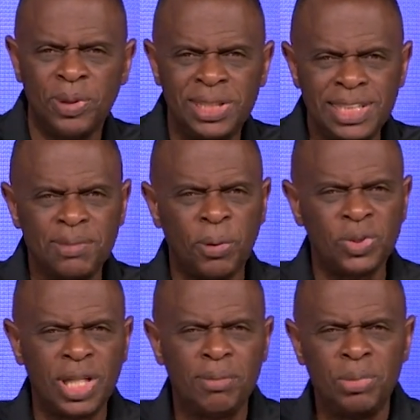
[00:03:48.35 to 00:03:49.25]
He sees the
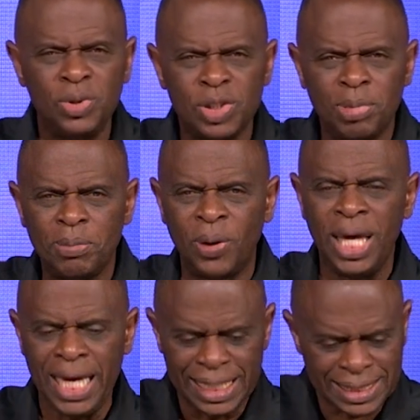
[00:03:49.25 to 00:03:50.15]
person that abuses people.
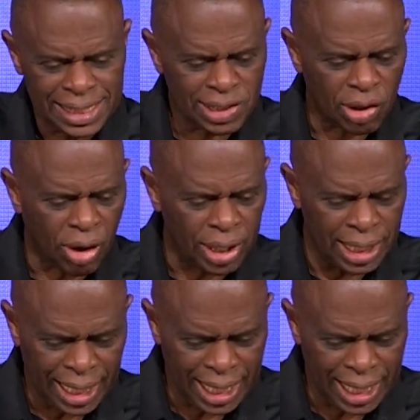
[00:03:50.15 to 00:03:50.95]
He sees it all, and